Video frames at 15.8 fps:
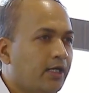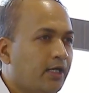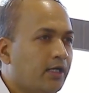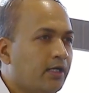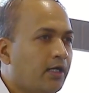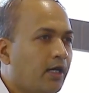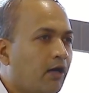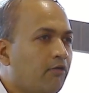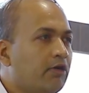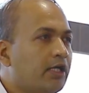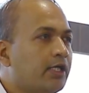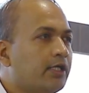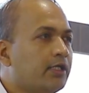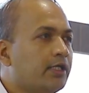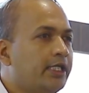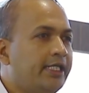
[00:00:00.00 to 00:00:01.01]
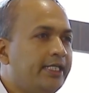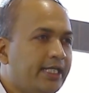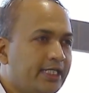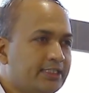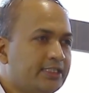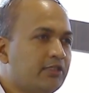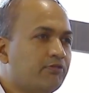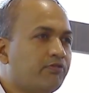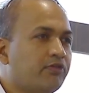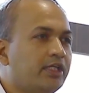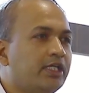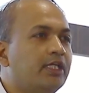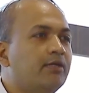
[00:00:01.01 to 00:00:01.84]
our Indian chief,